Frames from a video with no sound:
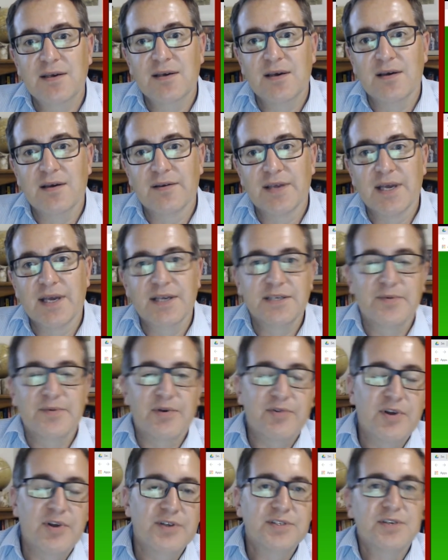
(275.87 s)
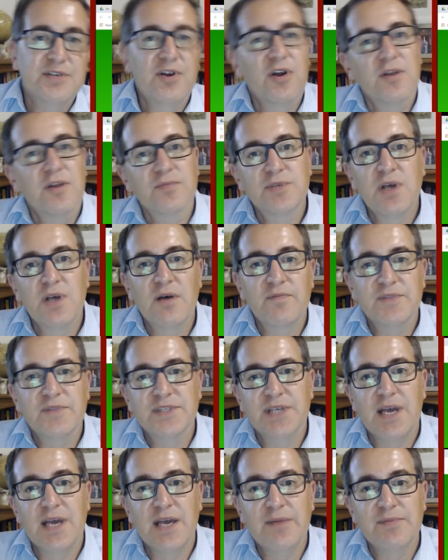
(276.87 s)
Okay, so my rows and columns aren't the
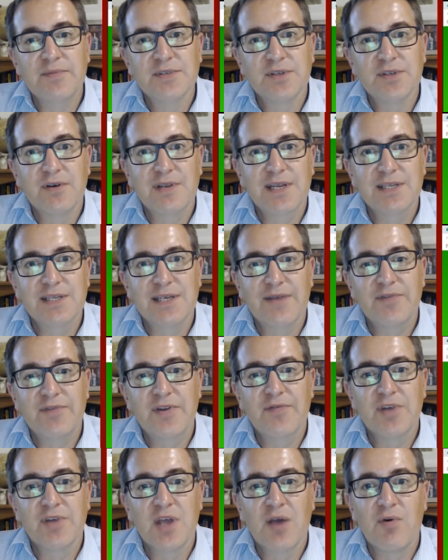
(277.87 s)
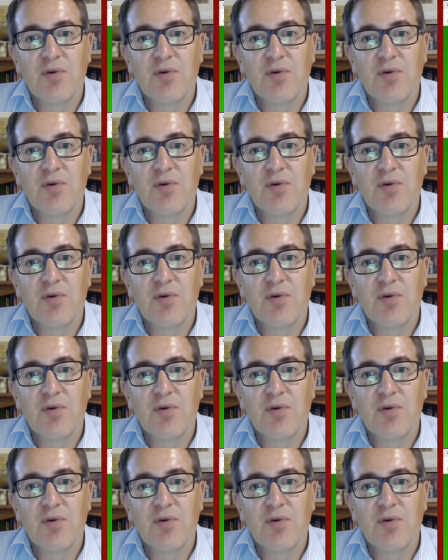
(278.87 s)
same, so I need to have another go.